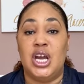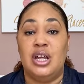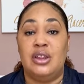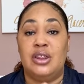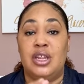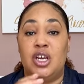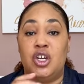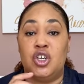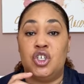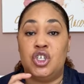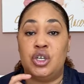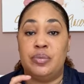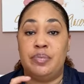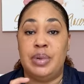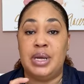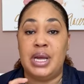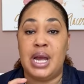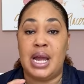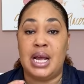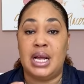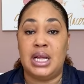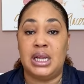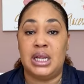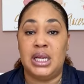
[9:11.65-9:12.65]
there should be
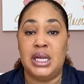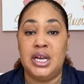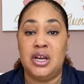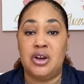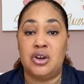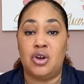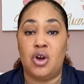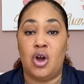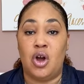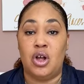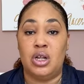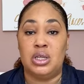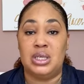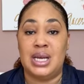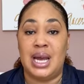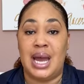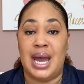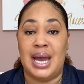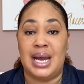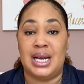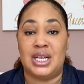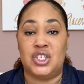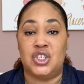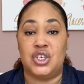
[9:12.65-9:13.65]
a clear call to
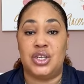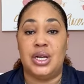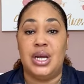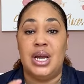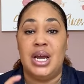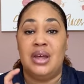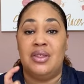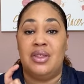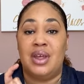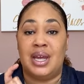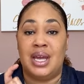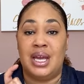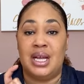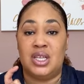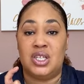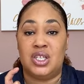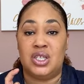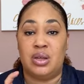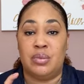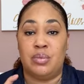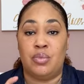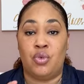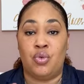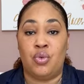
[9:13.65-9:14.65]
action that gets
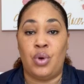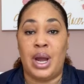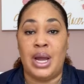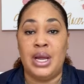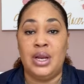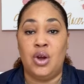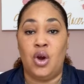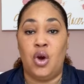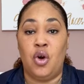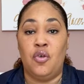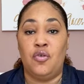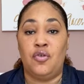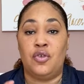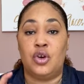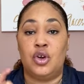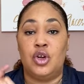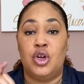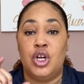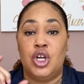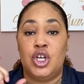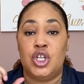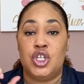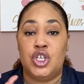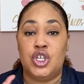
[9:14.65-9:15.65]
them right over
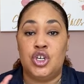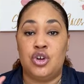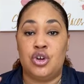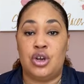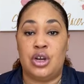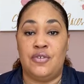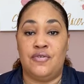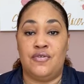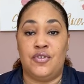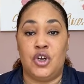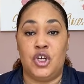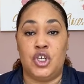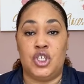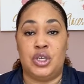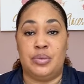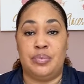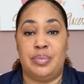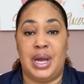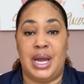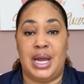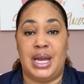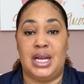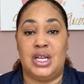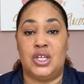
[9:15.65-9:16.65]
to your conversion
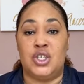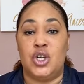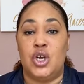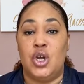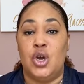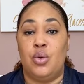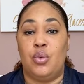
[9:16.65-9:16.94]
page,